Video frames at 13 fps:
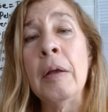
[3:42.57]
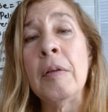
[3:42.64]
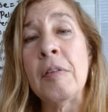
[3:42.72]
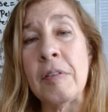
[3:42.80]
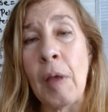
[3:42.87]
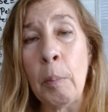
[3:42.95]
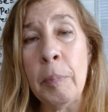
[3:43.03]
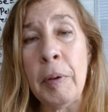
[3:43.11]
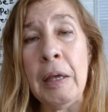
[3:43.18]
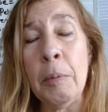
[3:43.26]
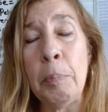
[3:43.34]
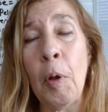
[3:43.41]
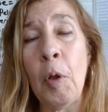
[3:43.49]
Some
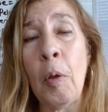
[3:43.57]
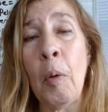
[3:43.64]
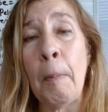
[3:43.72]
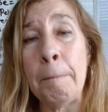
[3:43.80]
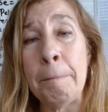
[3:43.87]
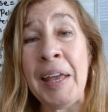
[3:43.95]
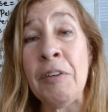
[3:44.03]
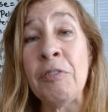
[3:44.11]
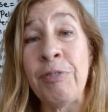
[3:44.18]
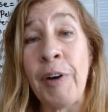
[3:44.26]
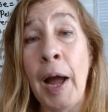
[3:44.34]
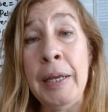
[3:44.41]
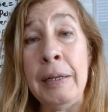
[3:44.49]
people may
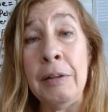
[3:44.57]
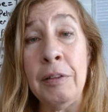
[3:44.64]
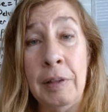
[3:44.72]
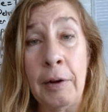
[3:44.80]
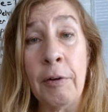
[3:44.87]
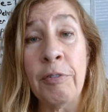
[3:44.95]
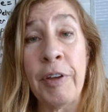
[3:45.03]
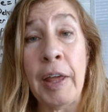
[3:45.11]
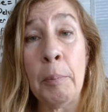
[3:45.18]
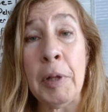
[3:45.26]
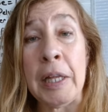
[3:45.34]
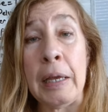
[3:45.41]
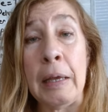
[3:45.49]
find their
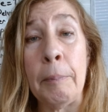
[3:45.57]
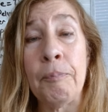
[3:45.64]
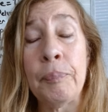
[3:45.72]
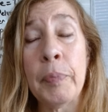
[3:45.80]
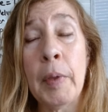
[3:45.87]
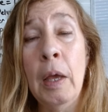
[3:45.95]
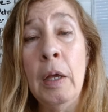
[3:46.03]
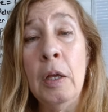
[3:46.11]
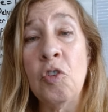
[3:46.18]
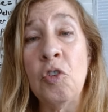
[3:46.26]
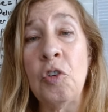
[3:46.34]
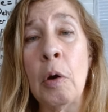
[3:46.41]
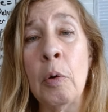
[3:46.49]
family.
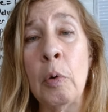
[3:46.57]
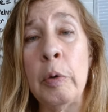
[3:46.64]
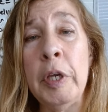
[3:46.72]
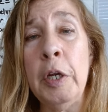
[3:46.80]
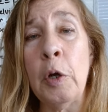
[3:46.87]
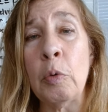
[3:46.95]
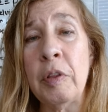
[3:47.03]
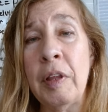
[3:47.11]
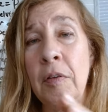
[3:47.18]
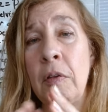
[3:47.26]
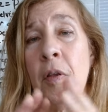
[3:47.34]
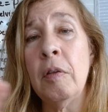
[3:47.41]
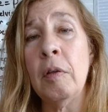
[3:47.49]
So, you know,
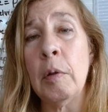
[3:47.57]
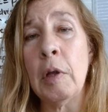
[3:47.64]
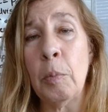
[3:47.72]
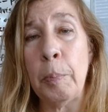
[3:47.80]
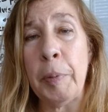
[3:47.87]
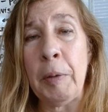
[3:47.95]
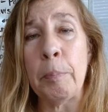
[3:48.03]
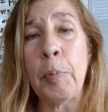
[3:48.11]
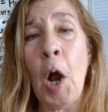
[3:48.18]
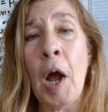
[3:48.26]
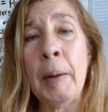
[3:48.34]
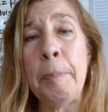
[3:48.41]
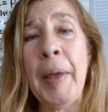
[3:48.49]
this is a little bit
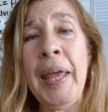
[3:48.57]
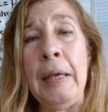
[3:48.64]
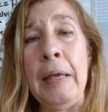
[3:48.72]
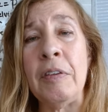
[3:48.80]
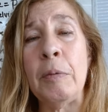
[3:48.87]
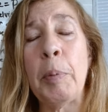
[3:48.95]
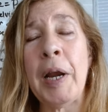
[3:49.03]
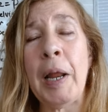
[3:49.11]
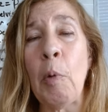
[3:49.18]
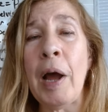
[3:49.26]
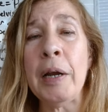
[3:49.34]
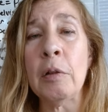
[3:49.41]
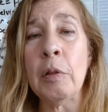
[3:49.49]
broad based, but I
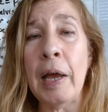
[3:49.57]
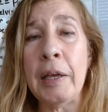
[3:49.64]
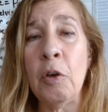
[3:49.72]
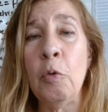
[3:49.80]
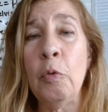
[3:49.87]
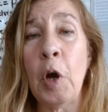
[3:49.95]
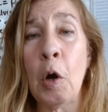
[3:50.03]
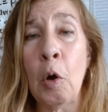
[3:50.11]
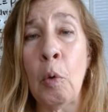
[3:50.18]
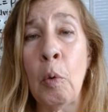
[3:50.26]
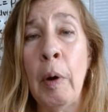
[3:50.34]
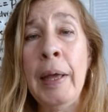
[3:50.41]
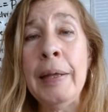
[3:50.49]
want to let you
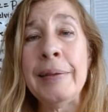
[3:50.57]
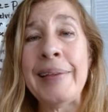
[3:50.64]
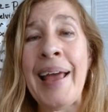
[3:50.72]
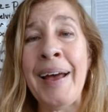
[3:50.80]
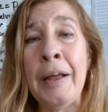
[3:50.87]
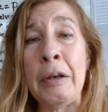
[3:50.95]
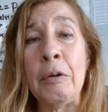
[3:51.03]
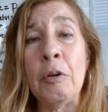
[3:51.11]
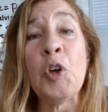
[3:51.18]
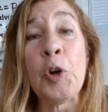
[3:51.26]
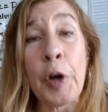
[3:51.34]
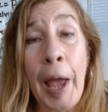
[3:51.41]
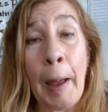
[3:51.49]
know that
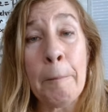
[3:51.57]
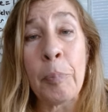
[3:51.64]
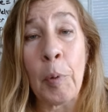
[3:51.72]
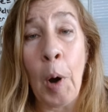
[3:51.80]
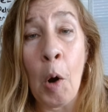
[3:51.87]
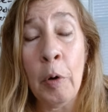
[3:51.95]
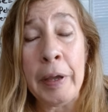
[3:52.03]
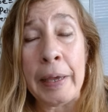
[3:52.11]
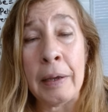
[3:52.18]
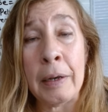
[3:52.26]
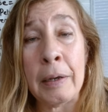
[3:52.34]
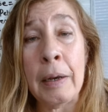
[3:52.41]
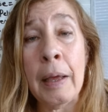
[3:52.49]
you're not
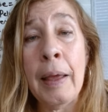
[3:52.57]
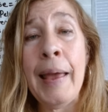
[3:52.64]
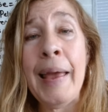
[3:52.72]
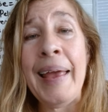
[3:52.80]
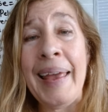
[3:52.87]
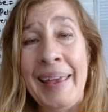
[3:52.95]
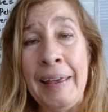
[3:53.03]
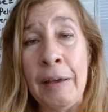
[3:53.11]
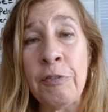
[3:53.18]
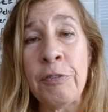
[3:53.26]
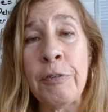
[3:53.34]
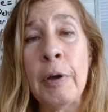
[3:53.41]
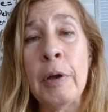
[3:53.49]
broken
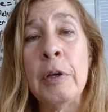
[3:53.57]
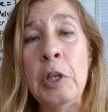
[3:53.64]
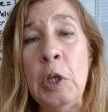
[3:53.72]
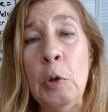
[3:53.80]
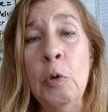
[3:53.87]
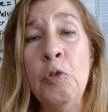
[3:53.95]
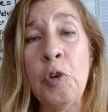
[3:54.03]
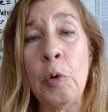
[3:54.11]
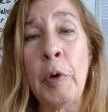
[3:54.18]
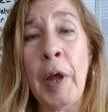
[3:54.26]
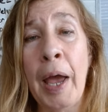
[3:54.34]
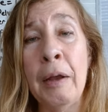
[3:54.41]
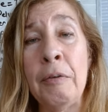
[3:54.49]
if you do
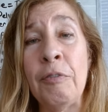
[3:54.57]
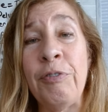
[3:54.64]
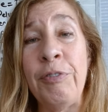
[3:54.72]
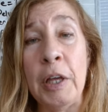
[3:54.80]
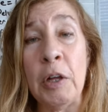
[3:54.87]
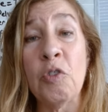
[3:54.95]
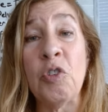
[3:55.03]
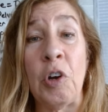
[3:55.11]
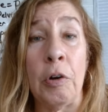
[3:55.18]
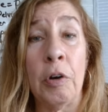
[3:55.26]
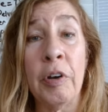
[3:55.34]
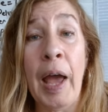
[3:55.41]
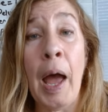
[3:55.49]
not feel
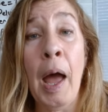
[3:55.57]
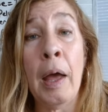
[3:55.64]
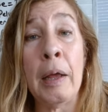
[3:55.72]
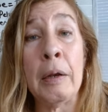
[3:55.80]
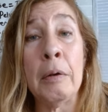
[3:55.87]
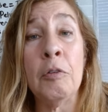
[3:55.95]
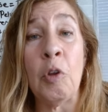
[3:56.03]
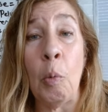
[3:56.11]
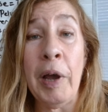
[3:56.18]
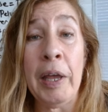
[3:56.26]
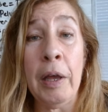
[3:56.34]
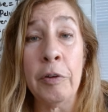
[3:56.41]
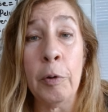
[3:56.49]
turned on the
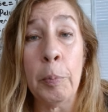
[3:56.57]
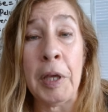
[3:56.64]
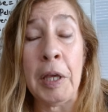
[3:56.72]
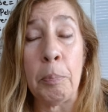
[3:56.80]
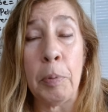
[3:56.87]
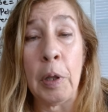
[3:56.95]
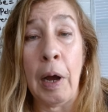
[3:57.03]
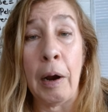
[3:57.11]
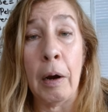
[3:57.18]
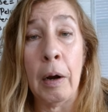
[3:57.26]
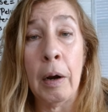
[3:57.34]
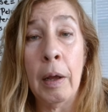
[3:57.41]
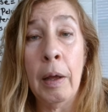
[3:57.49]
way other people
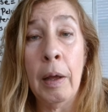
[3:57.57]
are.